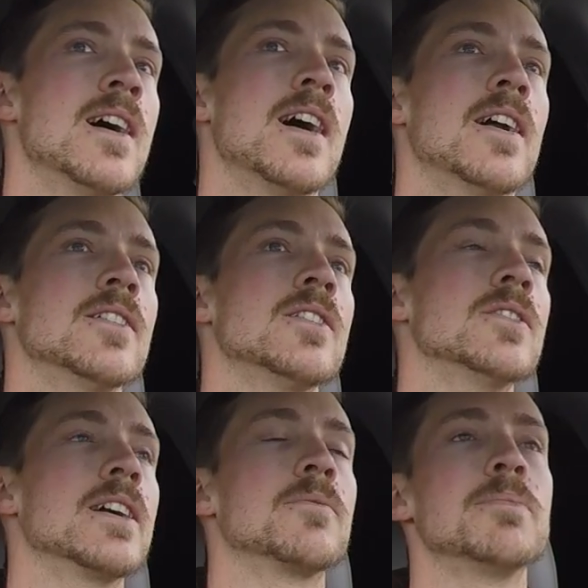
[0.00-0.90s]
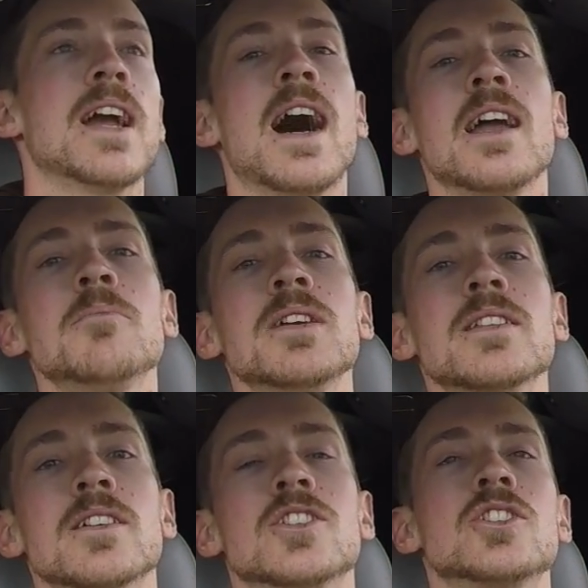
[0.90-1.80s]
I don't know, like behind me
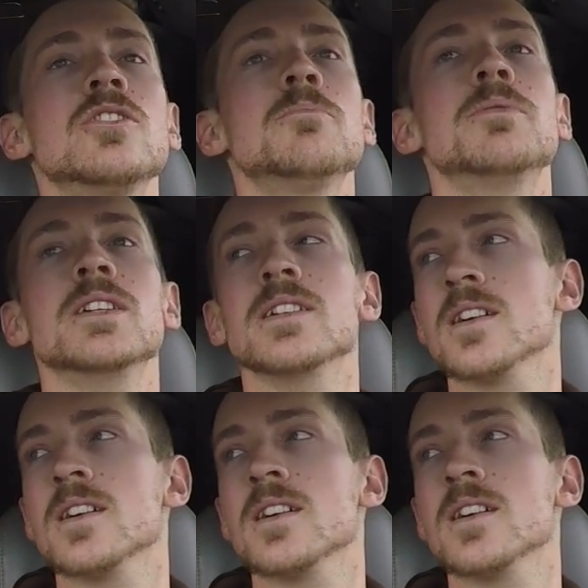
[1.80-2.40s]
there should be,